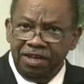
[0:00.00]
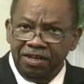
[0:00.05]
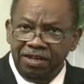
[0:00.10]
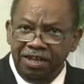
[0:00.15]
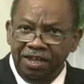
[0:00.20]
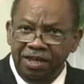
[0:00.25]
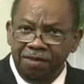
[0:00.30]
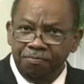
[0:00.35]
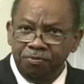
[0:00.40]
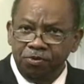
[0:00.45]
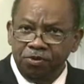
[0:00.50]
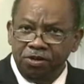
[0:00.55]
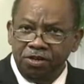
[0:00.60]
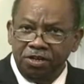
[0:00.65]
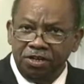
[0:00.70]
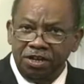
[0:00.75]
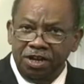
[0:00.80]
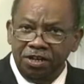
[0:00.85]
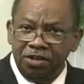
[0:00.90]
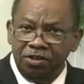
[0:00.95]
that help you
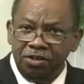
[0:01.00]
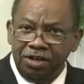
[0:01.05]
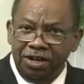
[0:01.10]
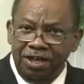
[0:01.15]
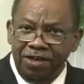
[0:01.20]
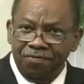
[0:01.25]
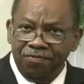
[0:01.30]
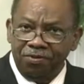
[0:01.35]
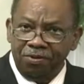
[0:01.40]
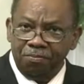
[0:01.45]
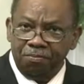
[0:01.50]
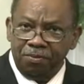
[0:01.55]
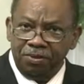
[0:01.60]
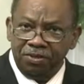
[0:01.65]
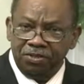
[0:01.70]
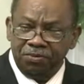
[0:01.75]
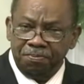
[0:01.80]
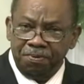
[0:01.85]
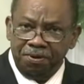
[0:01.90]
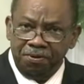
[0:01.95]
conduct your life in a
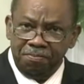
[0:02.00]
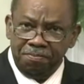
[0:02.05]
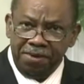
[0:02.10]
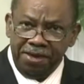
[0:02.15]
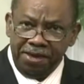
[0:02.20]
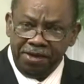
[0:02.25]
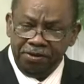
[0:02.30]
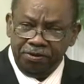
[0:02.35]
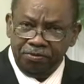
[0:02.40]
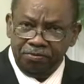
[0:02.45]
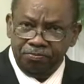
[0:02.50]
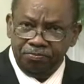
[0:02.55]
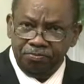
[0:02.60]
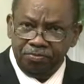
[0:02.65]
much better manner